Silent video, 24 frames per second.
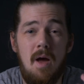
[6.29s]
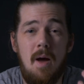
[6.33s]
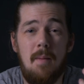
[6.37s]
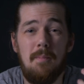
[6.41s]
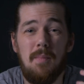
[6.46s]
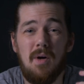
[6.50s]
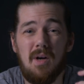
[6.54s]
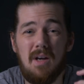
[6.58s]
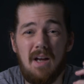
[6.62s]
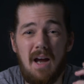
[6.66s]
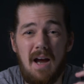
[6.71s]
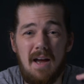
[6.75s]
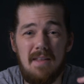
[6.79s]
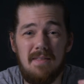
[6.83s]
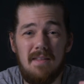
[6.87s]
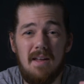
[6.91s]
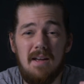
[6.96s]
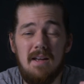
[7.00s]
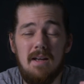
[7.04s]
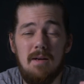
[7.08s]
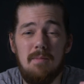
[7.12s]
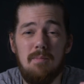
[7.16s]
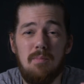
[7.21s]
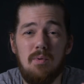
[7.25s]
But can
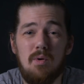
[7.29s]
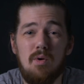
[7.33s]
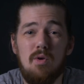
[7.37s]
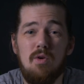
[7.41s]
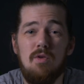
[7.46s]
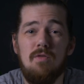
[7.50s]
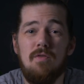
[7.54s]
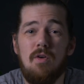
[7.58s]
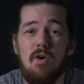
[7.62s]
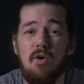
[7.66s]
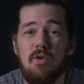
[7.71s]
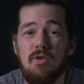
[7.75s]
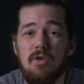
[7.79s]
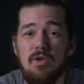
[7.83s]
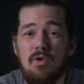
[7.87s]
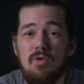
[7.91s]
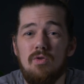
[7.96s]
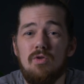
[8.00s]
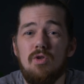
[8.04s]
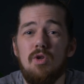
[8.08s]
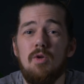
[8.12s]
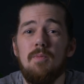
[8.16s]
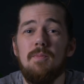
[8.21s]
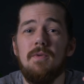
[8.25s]
they improve on
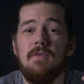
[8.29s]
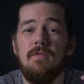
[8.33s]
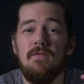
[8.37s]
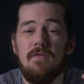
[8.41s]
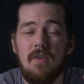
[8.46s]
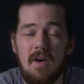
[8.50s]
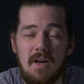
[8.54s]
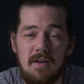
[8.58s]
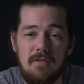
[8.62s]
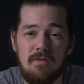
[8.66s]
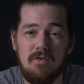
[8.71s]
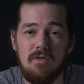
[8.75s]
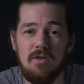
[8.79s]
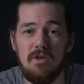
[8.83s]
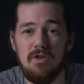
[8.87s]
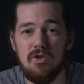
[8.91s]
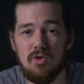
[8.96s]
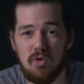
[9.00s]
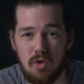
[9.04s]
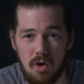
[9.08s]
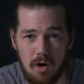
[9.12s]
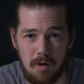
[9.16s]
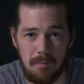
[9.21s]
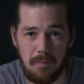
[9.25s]
YouTube's favourite
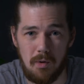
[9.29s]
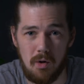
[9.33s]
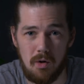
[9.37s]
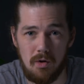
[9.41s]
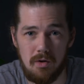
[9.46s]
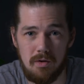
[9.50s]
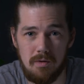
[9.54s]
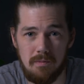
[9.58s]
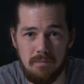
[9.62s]
tripod?